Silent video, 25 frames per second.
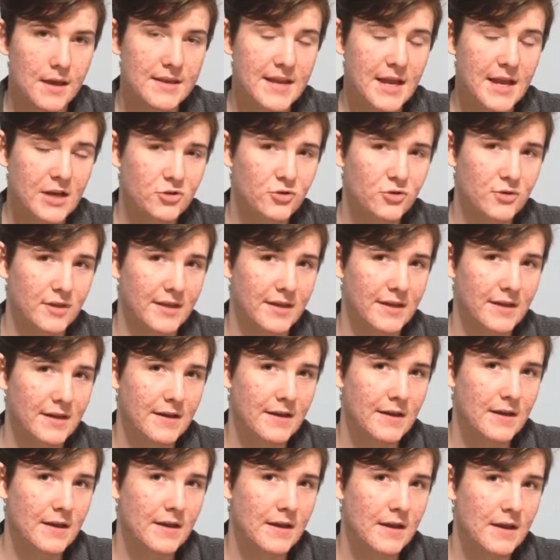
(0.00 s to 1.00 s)
Naturally,
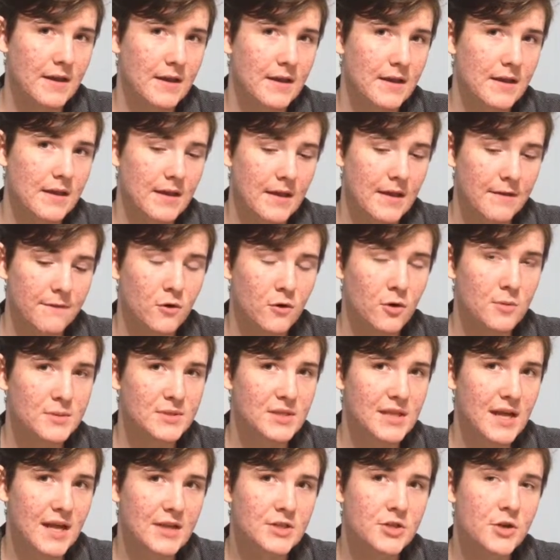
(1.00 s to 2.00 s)
it forms
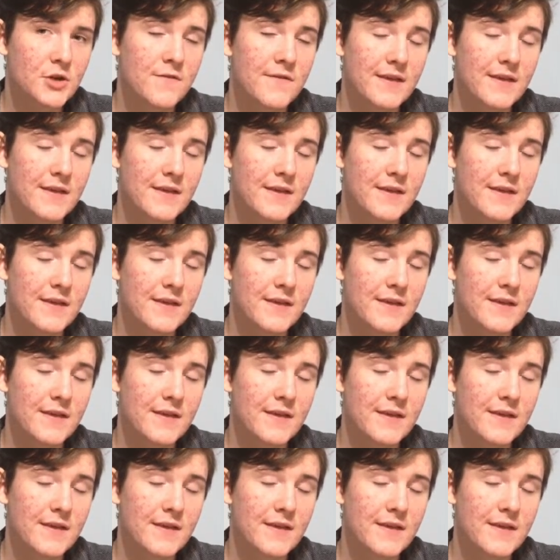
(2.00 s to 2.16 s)
large